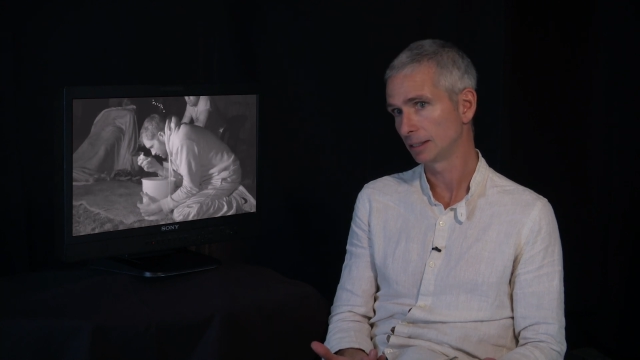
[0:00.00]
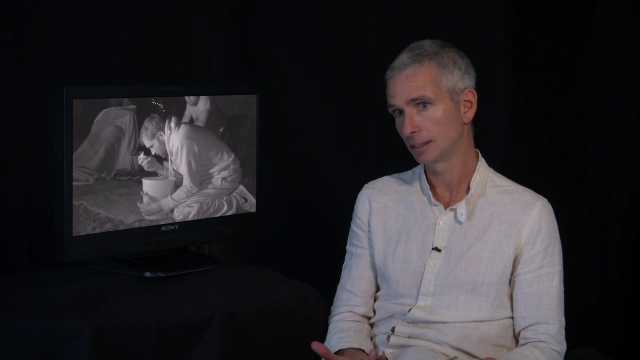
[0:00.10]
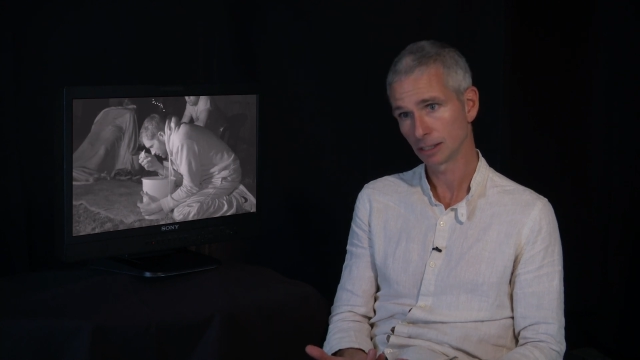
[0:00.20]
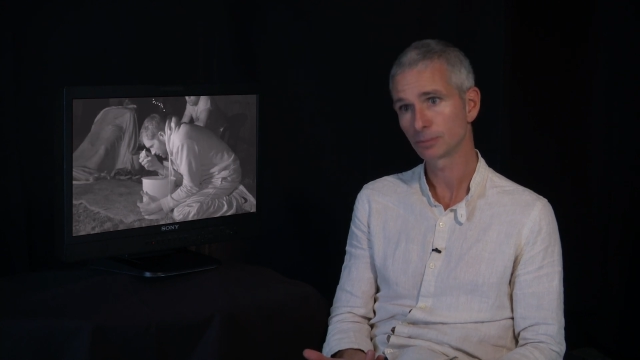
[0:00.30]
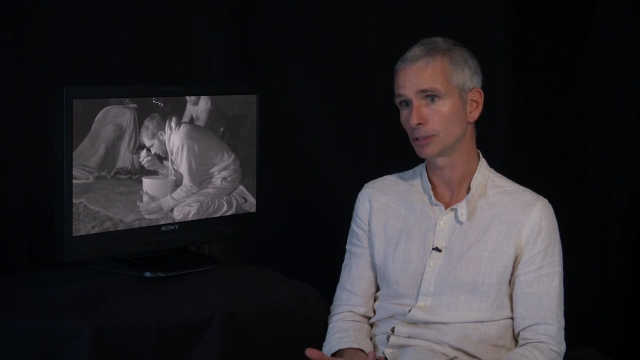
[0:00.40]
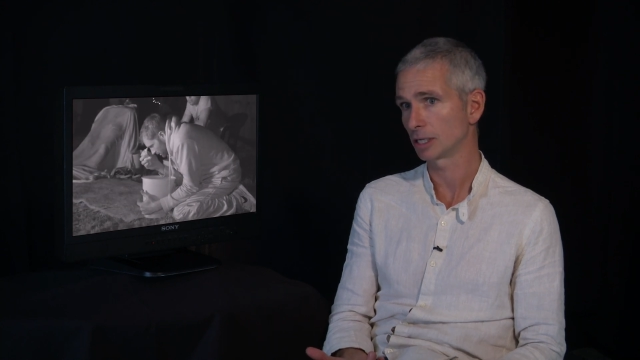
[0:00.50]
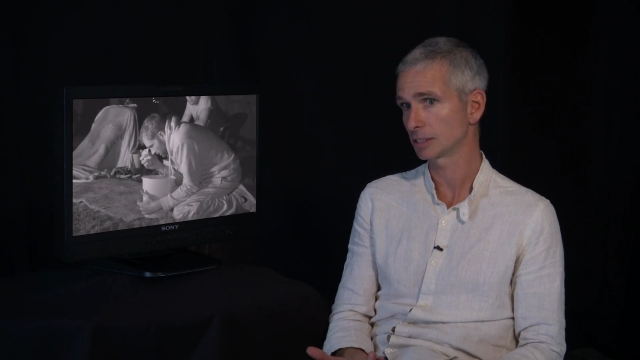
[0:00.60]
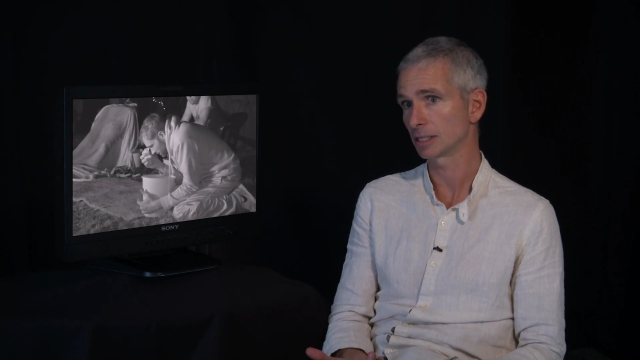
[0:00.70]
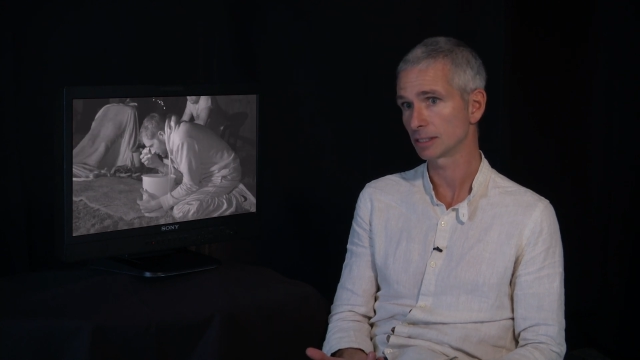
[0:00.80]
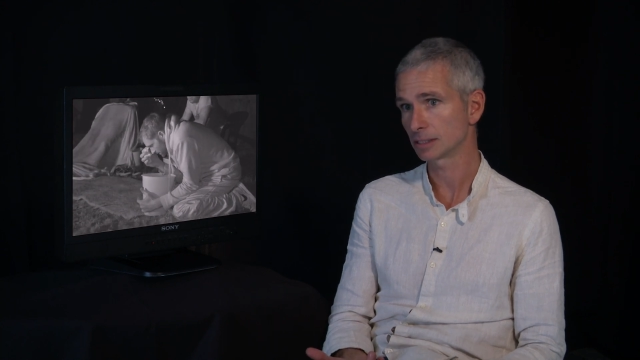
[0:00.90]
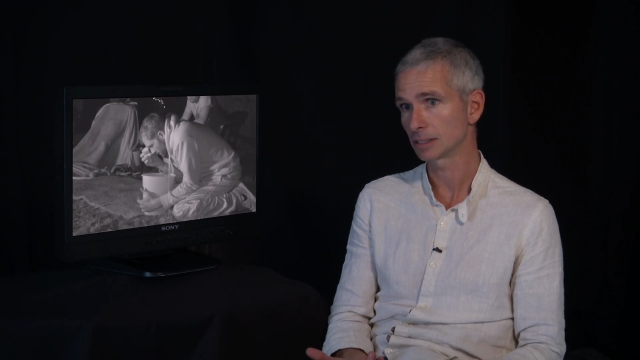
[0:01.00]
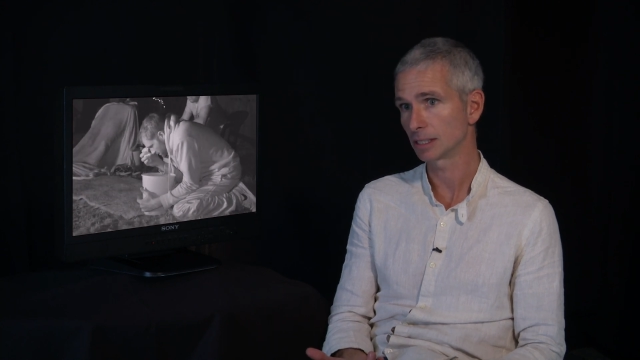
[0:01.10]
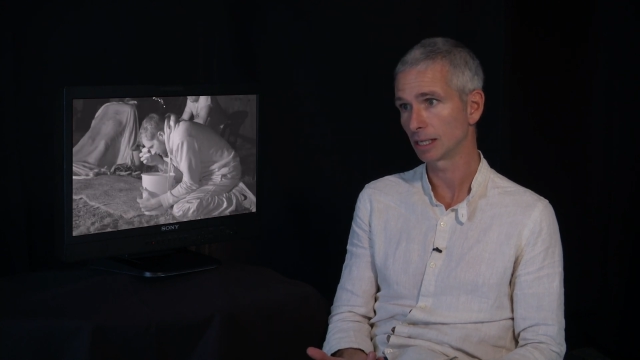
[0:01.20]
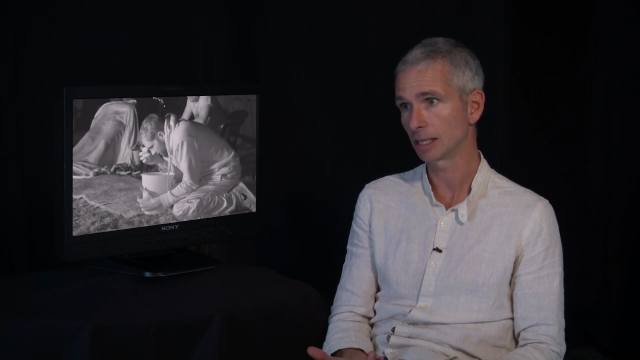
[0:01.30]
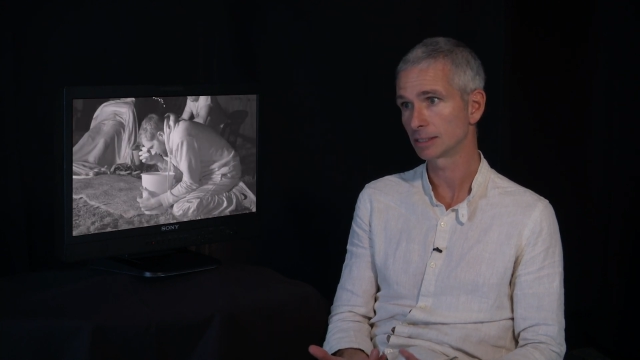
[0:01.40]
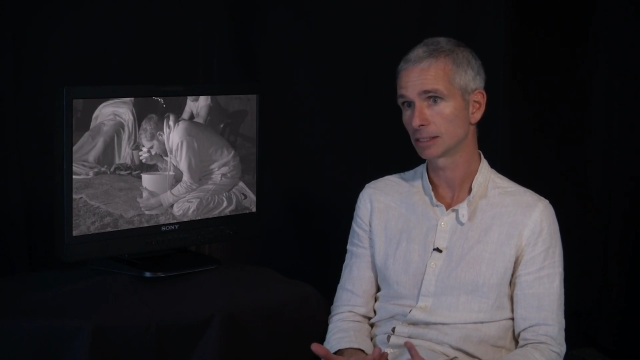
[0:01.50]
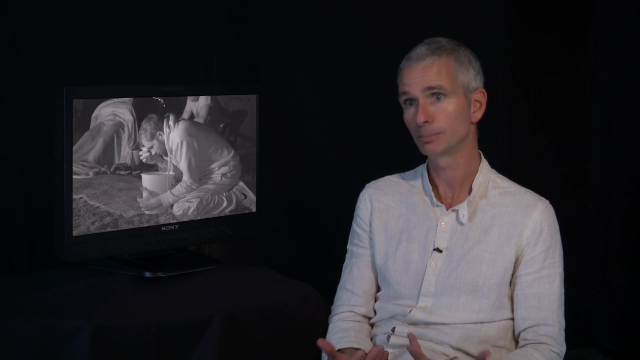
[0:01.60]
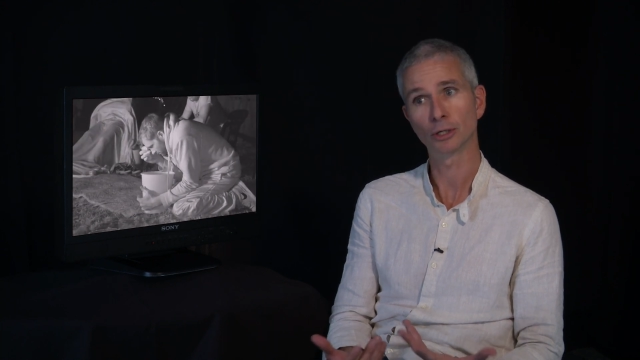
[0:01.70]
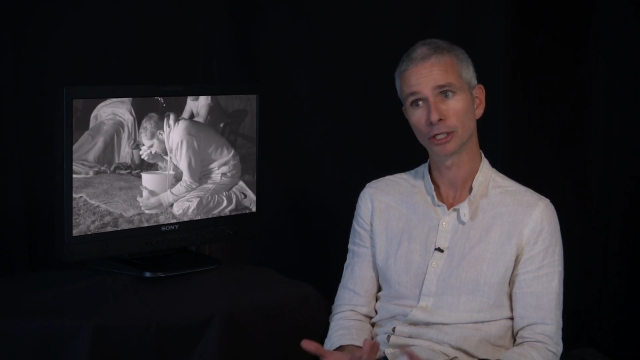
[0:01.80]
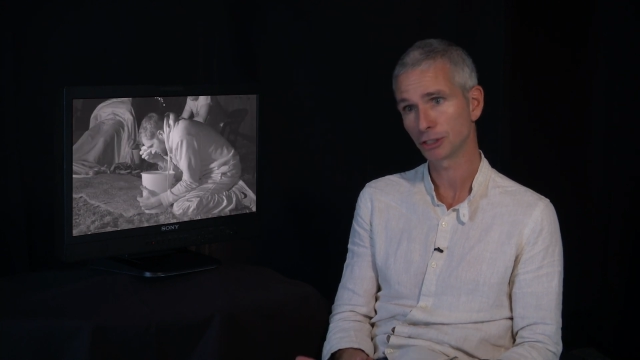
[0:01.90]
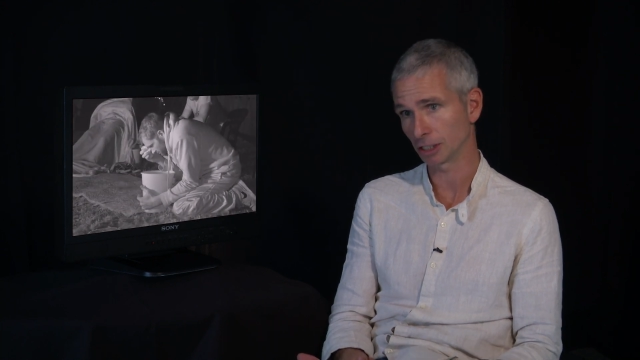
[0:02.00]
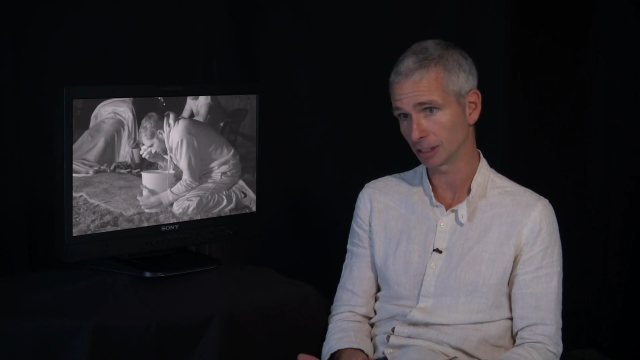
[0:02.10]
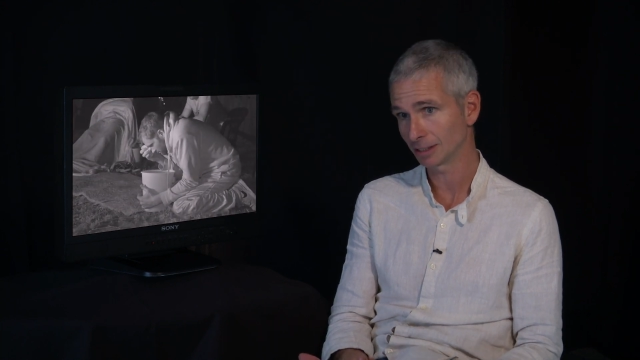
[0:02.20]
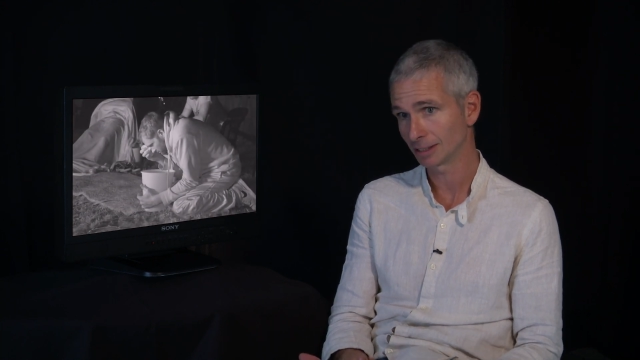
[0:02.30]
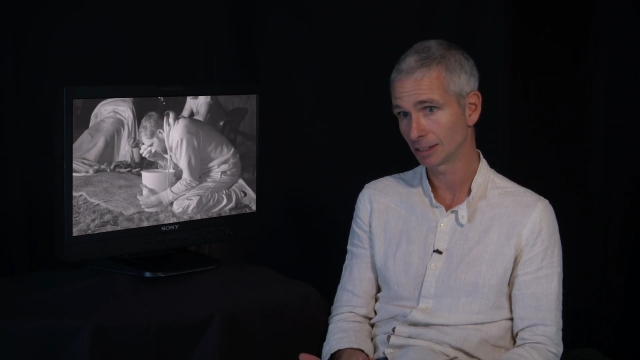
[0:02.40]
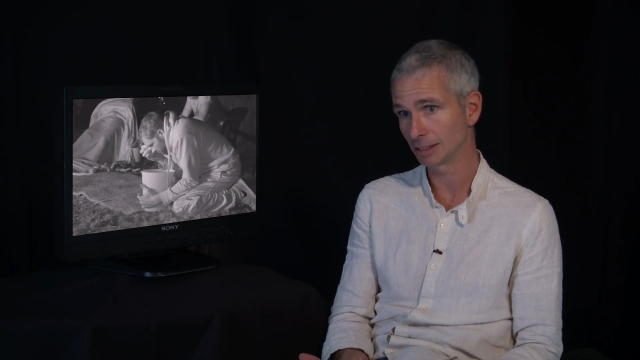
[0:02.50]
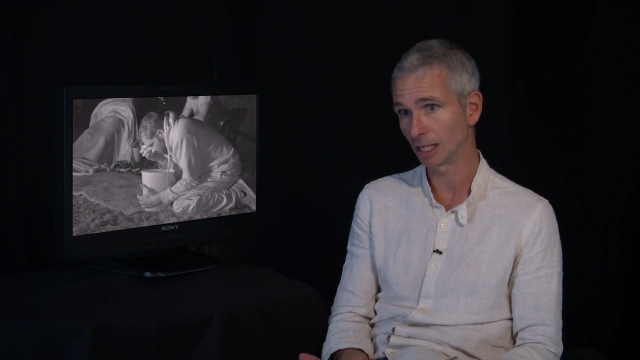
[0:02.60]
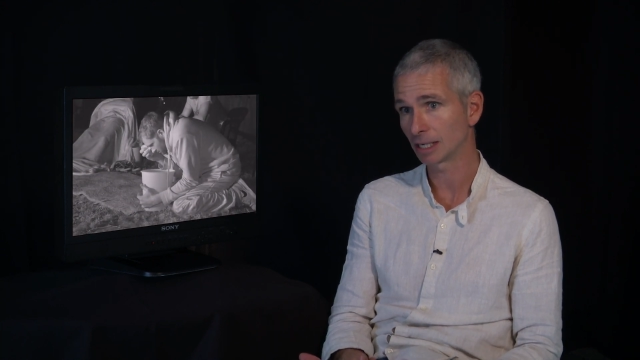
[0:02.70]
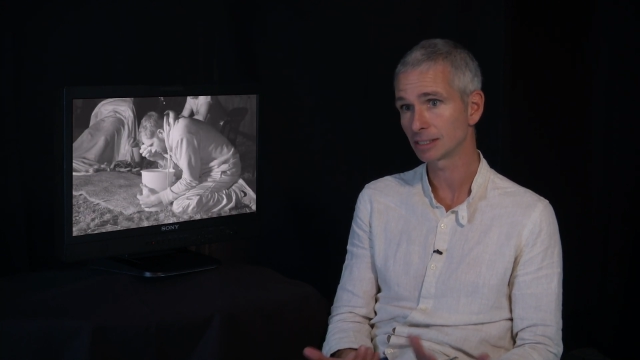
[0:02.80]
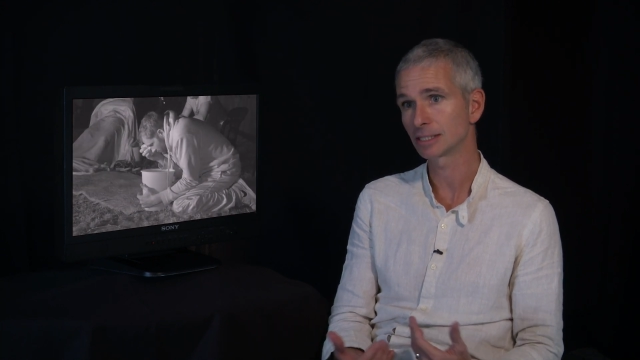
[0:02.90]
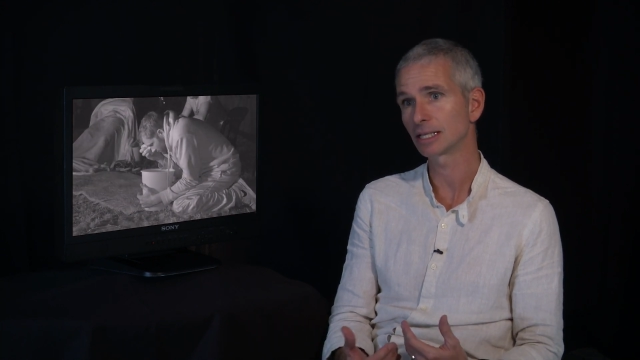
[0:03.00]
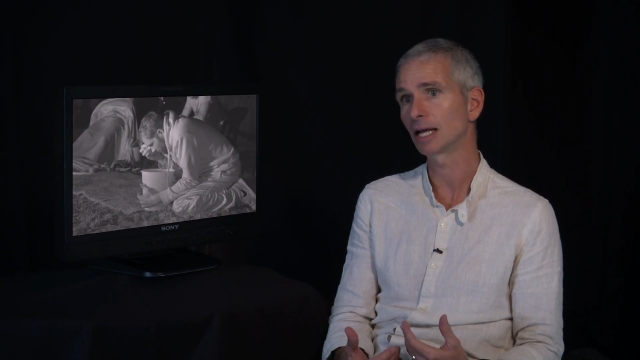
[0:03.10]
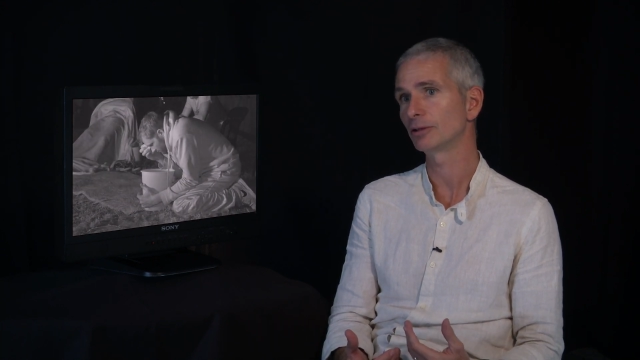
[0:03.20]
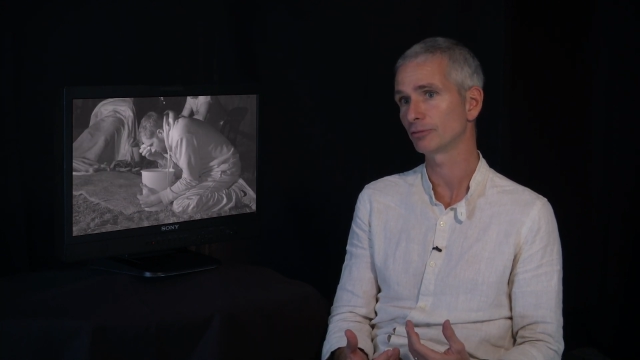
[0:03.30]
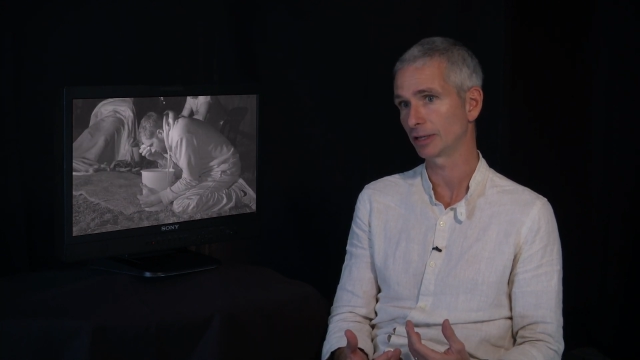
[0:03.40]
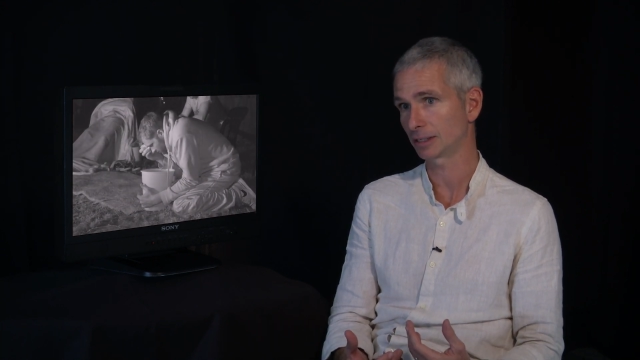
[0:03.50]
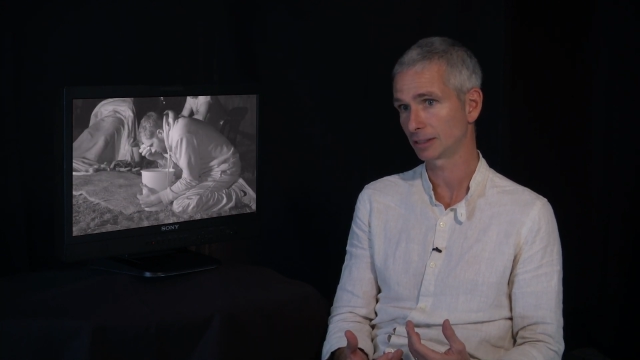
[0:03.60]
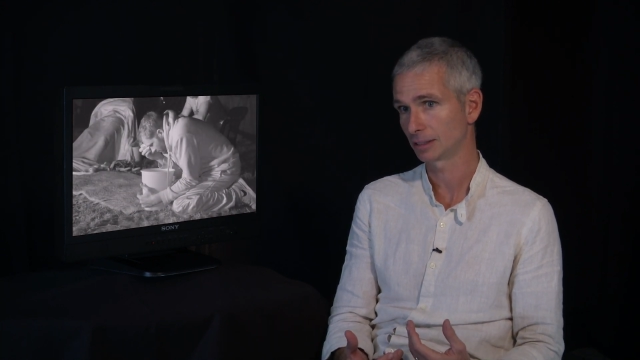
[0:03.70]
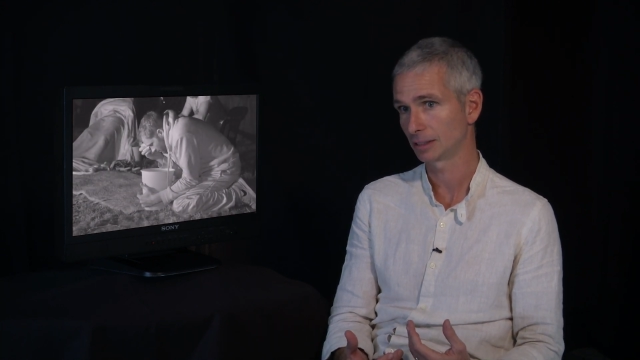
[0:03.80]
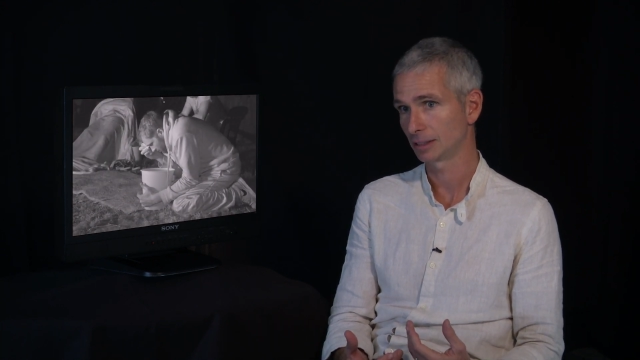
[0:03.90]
this process as a purging, not as a side effect.